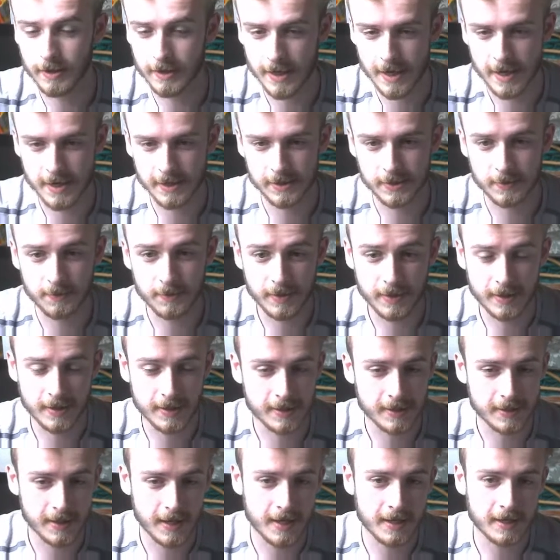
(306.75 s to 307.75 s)
tasks,
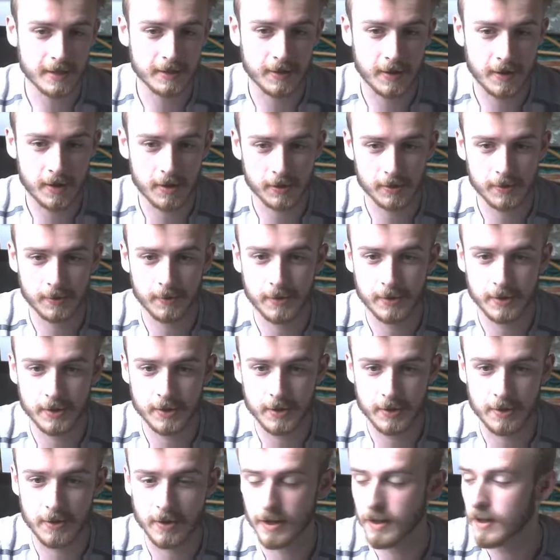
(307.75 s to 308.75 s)
because that is also what you're
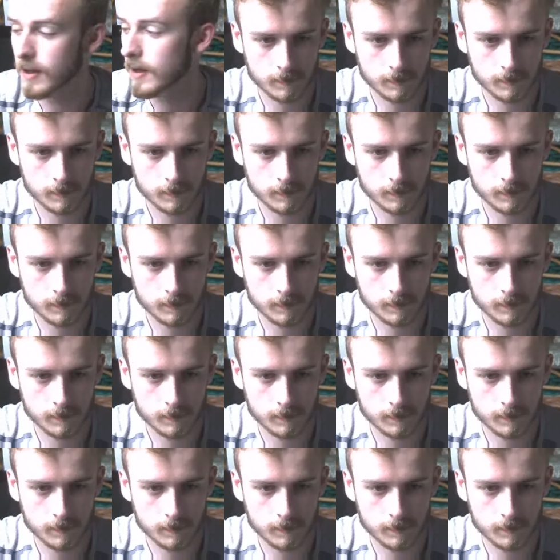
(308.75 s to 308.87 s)
doing.